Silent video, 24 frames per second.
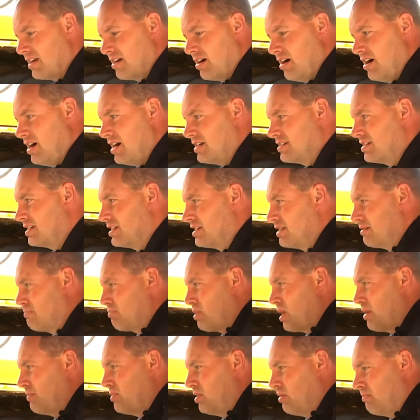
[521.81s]
cost. This is
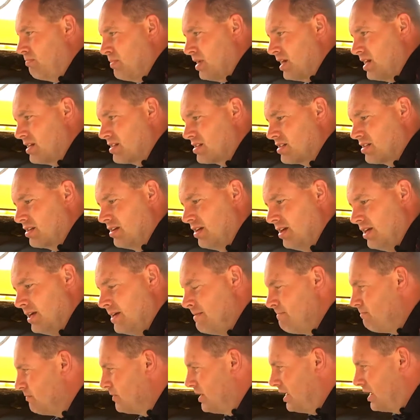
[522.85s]
probably your biggest
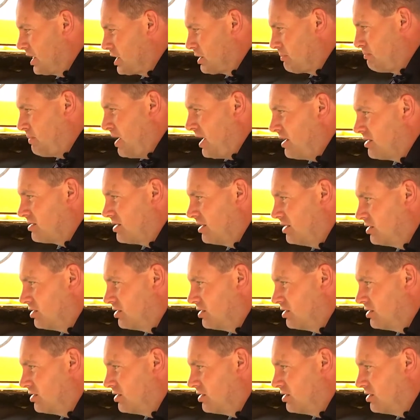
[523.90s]
expense